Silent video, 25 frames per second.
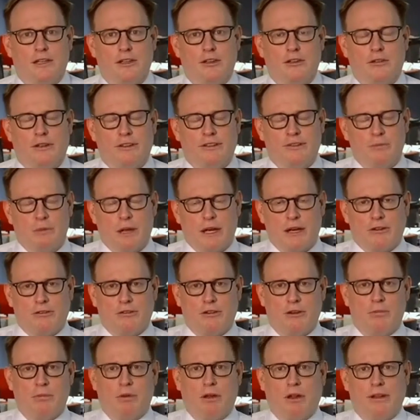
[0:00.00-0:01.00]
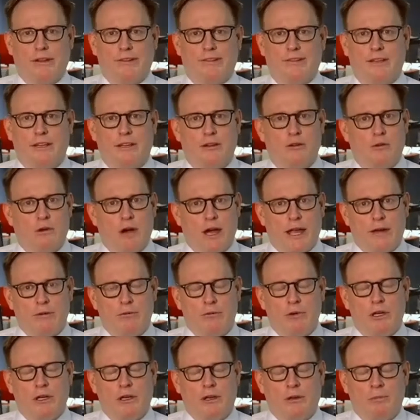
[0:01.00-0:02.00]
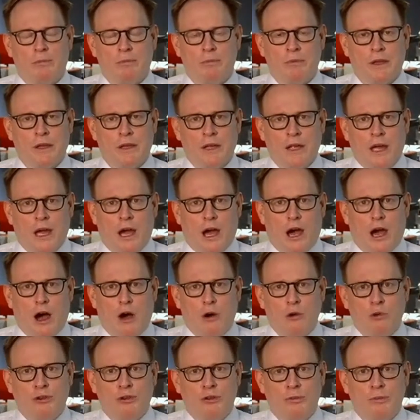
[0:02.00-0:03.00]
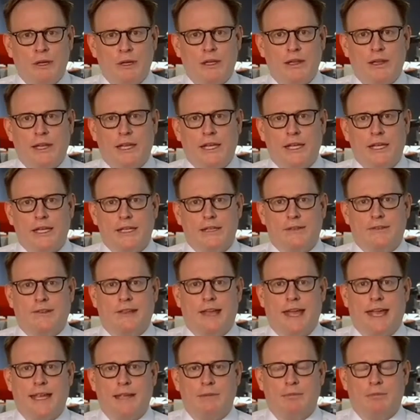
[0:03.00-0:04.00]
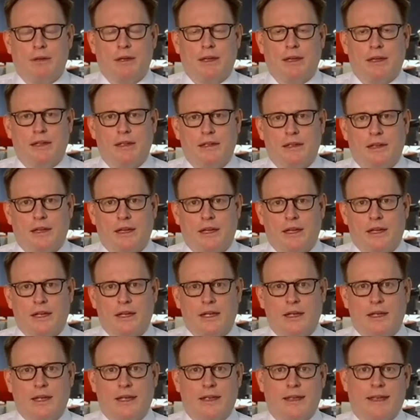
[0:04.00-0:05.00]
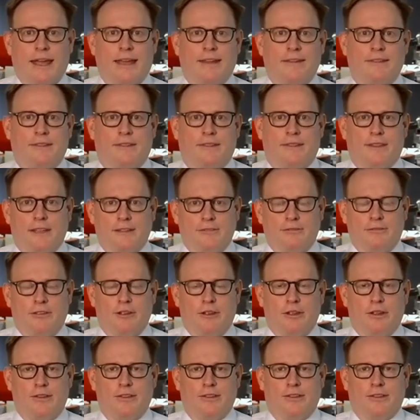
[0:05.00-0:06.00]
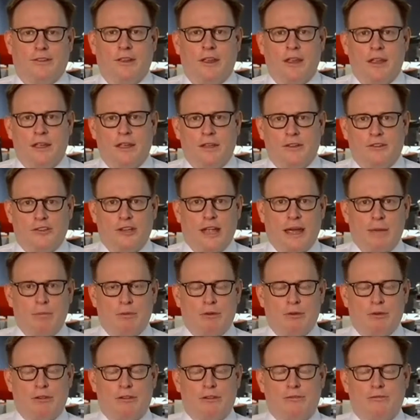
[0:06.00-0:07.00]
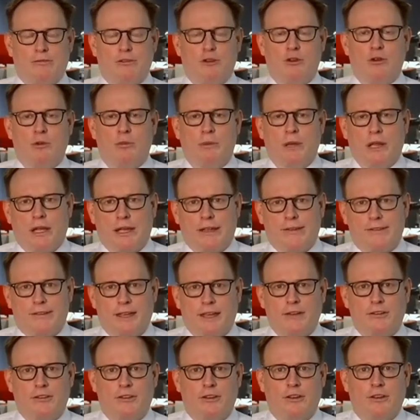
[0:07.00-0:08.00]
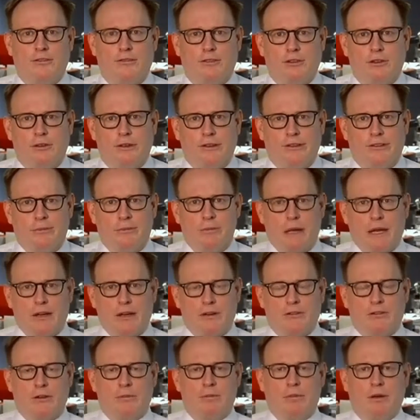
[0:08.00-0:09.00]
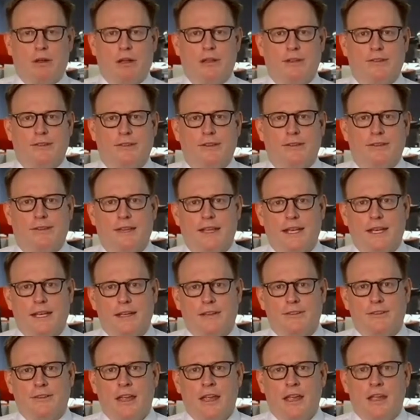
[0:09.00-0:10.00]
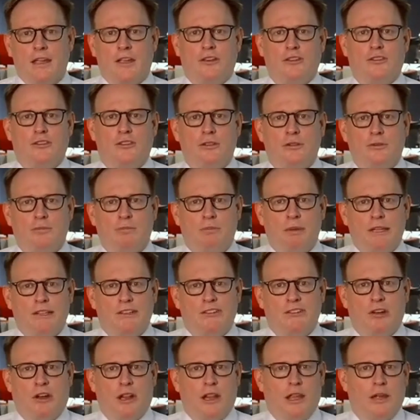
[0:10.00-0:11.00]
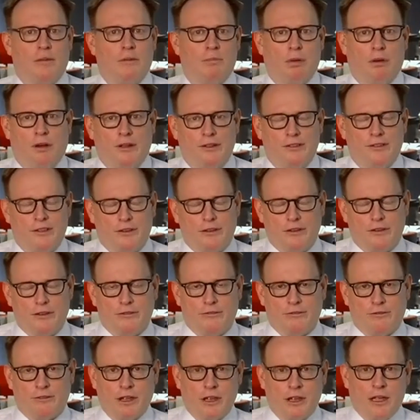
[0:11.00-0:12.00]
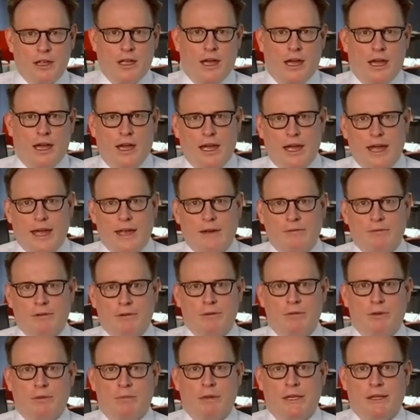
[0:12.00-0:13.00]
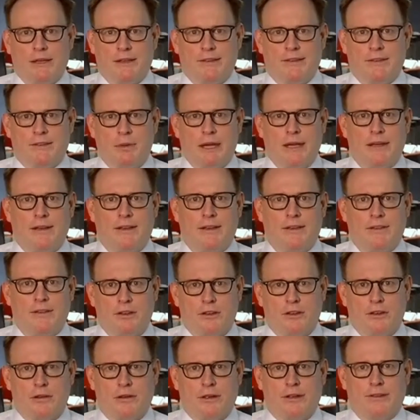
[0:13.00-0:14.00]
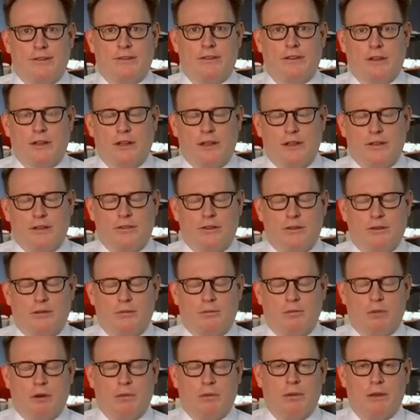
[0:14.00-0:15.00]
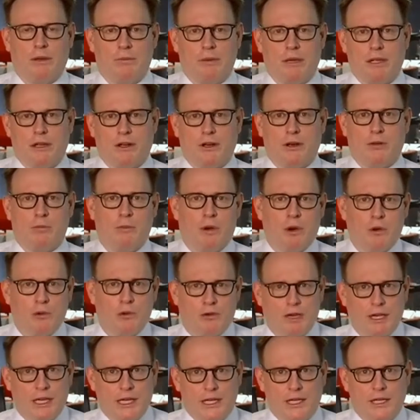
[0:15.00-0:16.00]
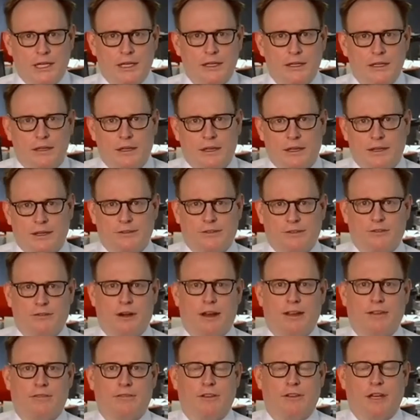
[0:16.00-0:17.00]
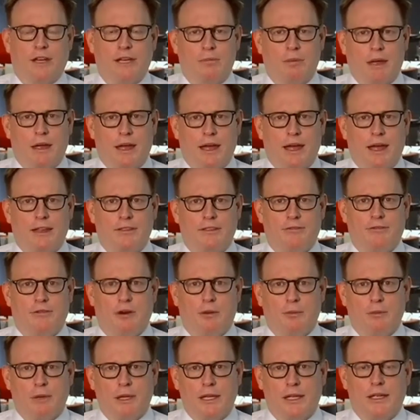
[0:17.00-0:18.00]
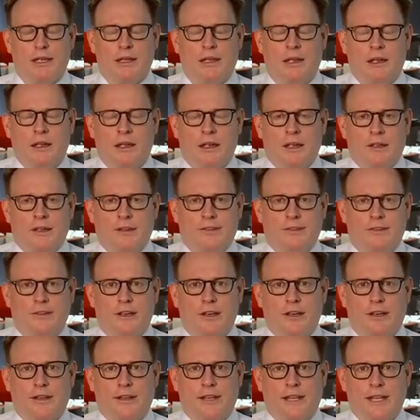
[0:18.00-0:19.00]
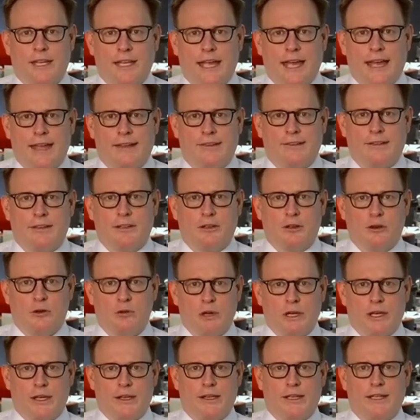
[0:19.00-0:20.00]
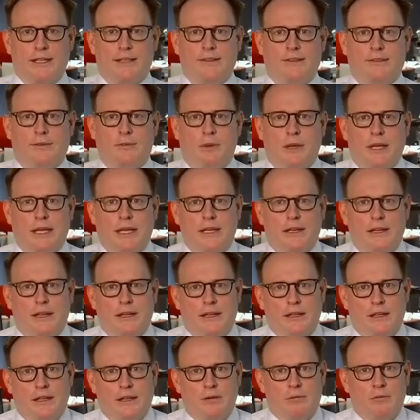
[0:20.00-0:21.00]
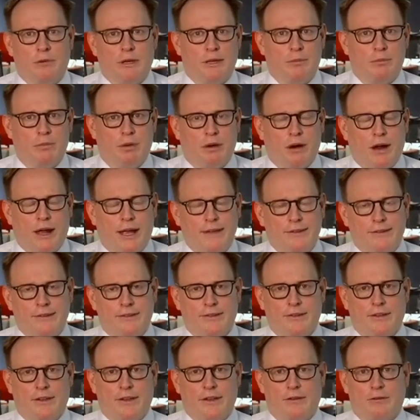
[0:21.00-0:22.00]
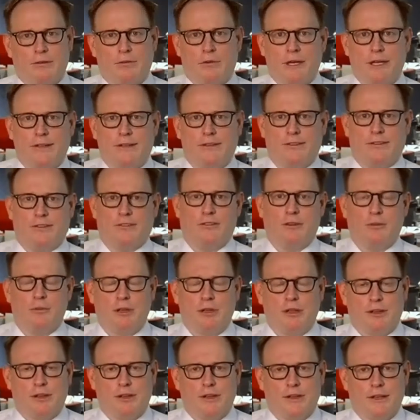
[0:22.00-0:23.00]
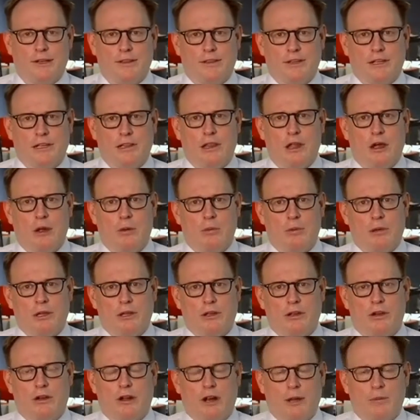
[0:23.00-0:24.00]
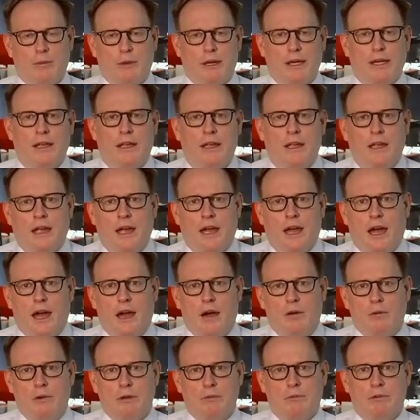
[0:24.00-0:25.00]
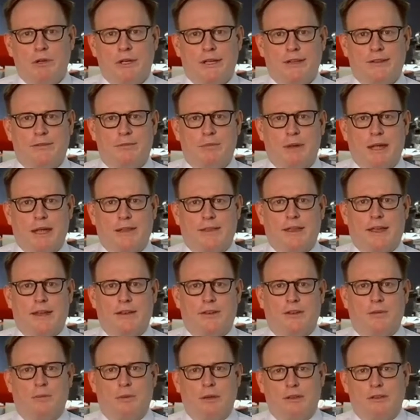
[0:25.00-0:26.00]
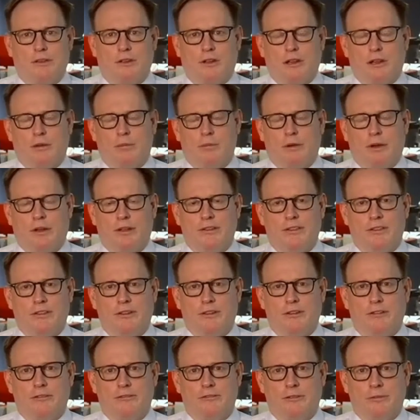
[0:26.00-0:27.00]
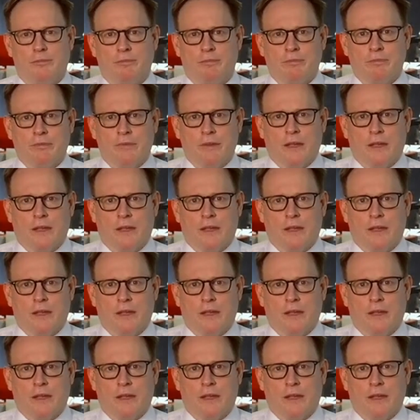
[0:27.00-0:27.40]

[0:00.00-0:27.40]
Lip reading: US monetary policy quite well. Ultimately, taper as the first chapter of normalization of US monetary policy settings should be dollar positive. And we would be expecting the US dollar to probably be on a multi-year strengthening path from here, certainly as liquidity has been repriced and redistributed in the global economy. We would expect that to be dollar positive.